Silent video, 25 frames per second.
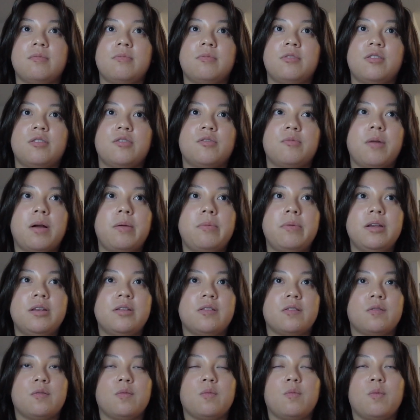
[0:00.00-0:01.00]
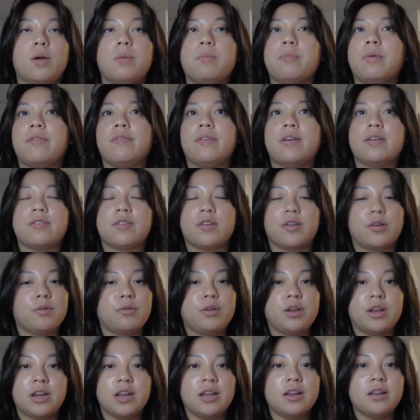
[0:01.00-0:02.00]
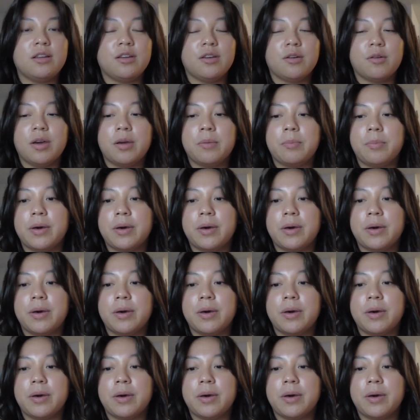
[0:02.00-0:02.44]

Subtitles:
there's probably just one professor who didn't do it,